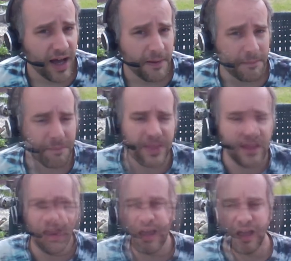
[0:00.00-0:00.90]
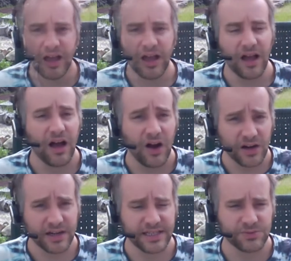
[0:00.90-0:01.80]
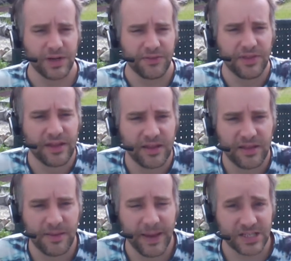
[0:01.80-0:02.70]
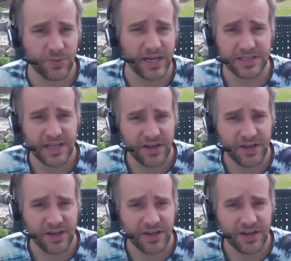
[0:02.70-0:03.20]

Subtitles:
Um, Art is one of the best ways that